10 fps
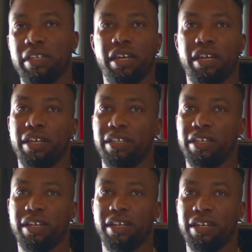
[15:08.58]
Yeah,
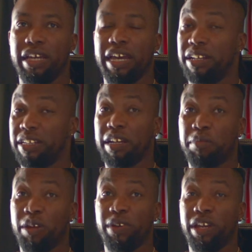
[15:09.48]
yeah. And because
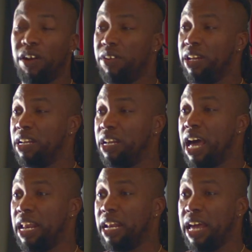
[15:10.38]
I mean, we heard that a
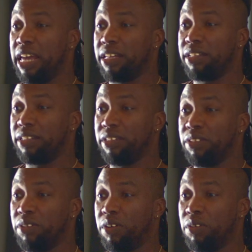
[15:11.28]
lot. Like,
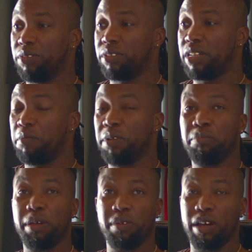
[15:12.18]
you know, some of
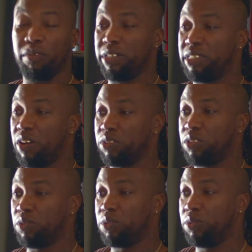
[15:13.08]
the people that we talk
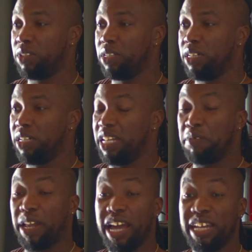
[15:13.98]
to, they
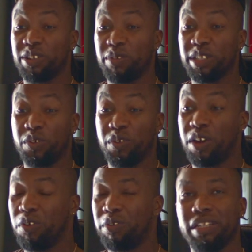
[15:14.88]
be like, "Hey, so what's going
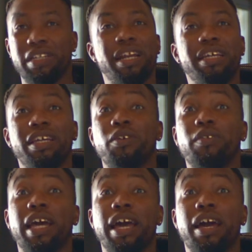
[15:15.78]
on with none of your
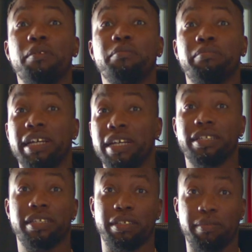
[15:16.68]
damn
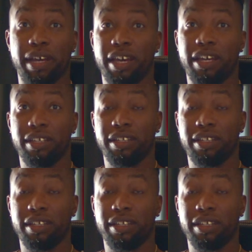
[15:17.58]
business, man?"